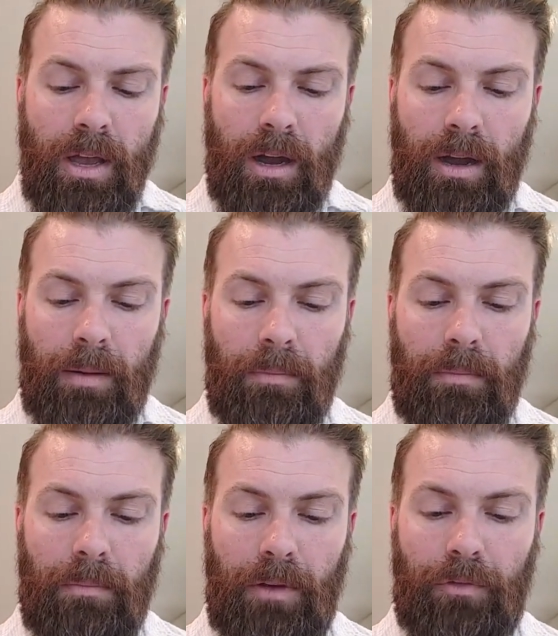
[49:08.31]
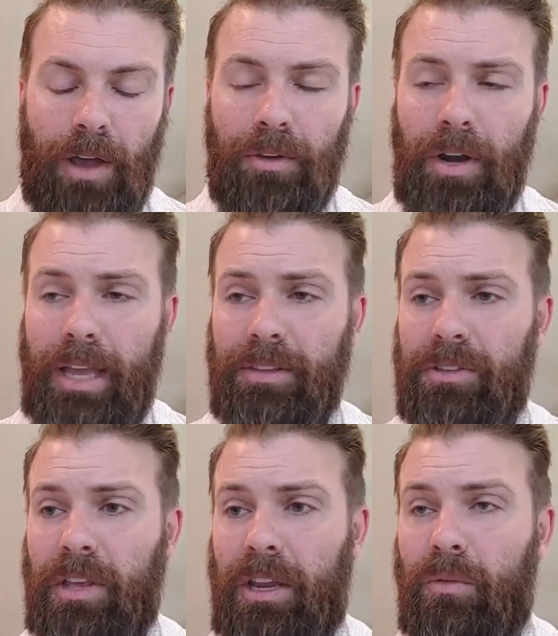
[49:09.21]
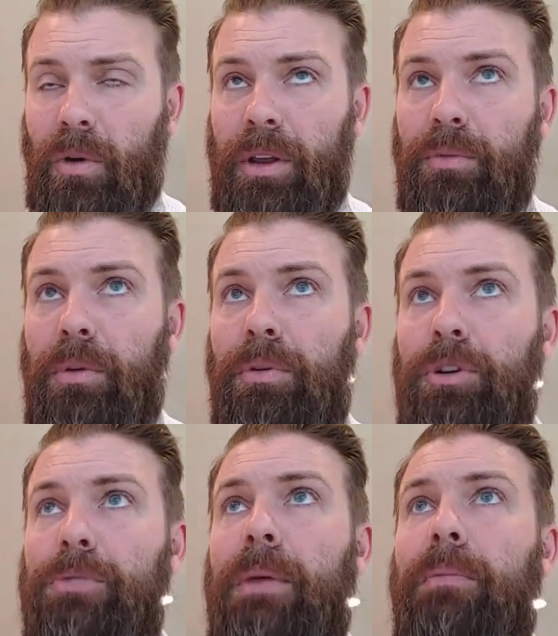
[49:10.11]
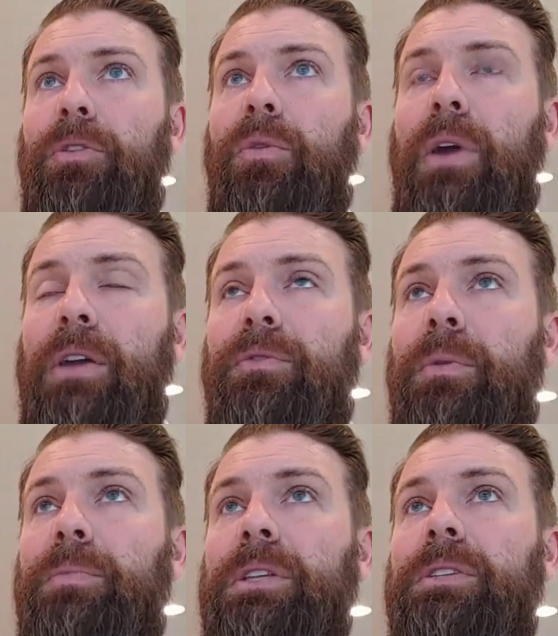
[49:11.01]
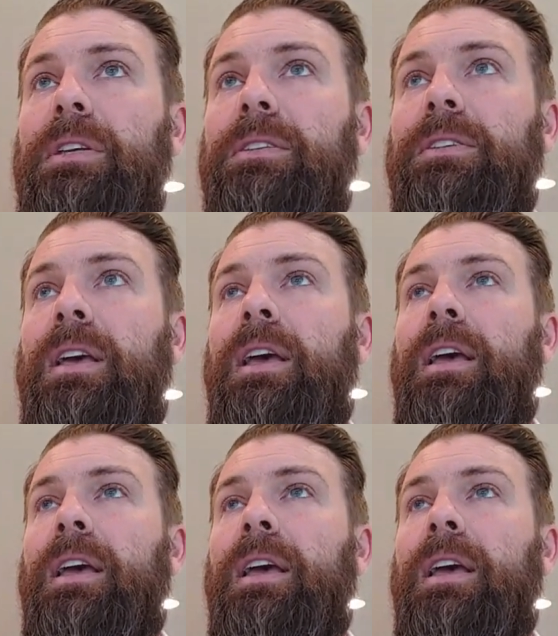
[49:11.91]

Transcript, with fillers: Um, my father had this thing where he would push my mother away from the business,